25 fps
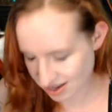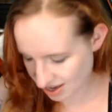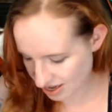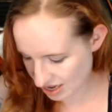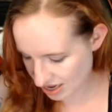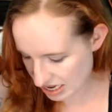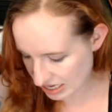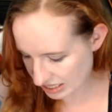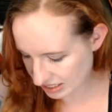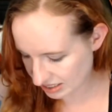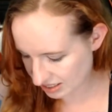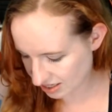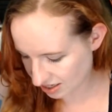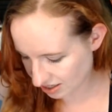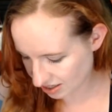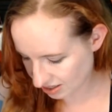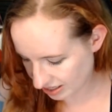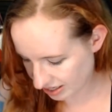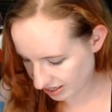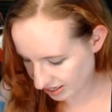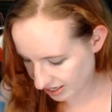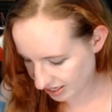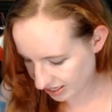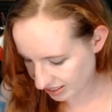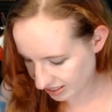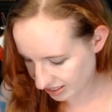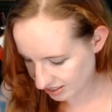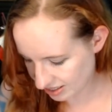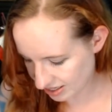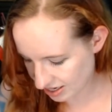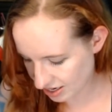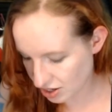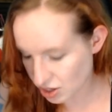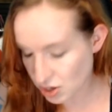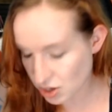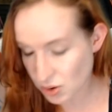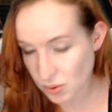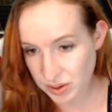hilarious. And no
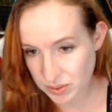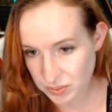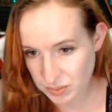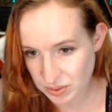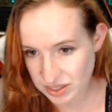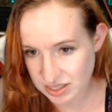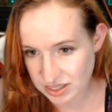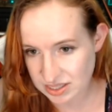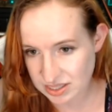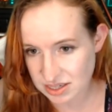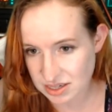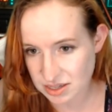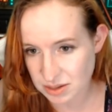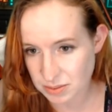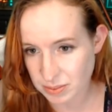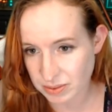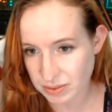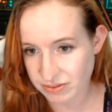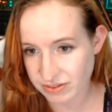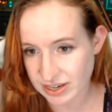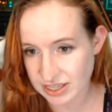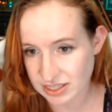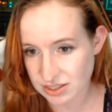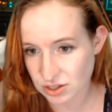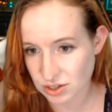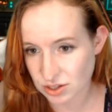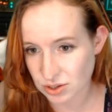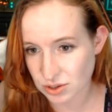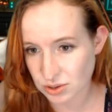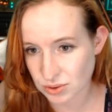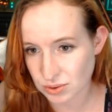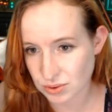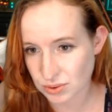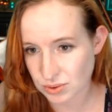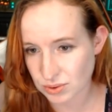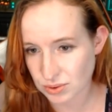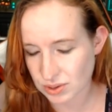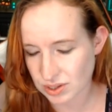one will listen to the professor,
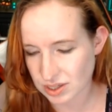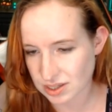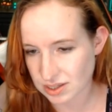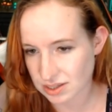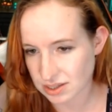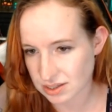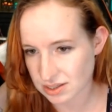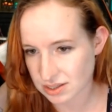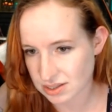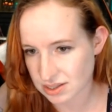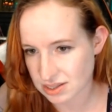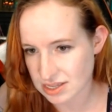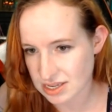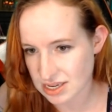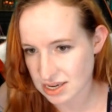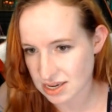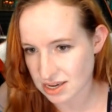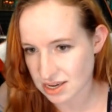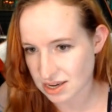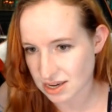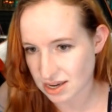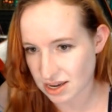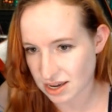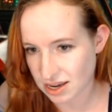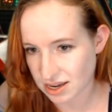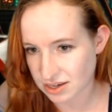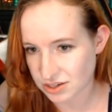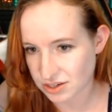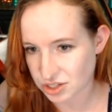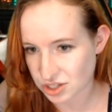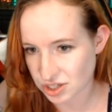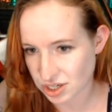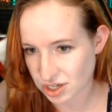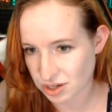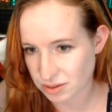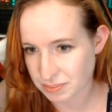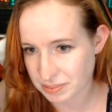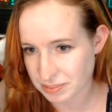who is the engineer
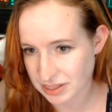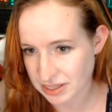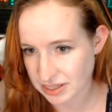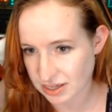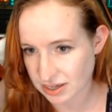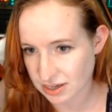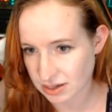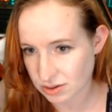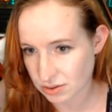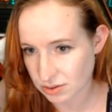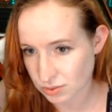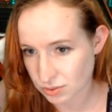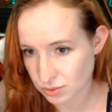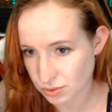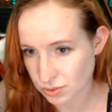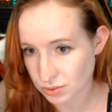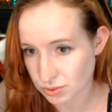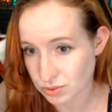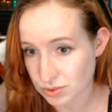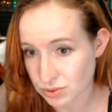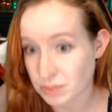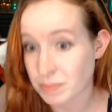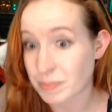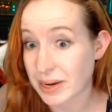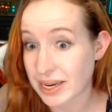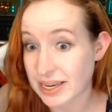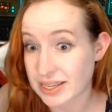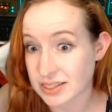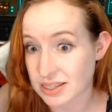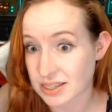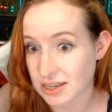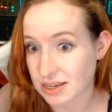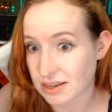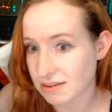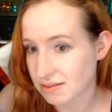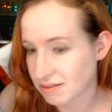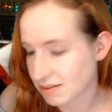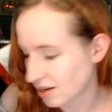Billy, who's amazing,
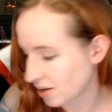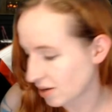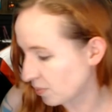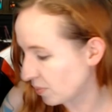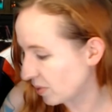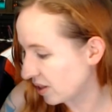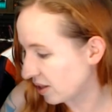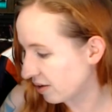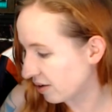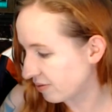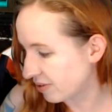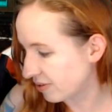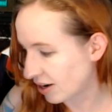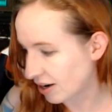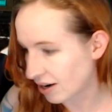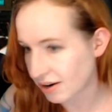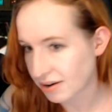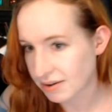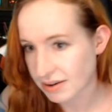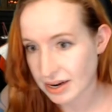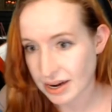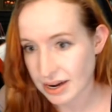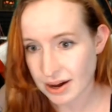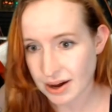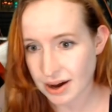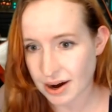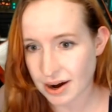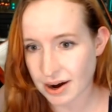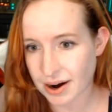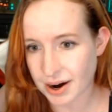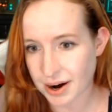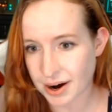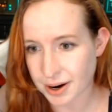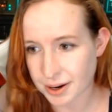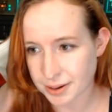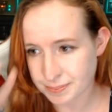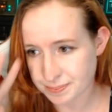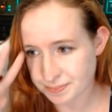and we love her.
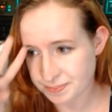No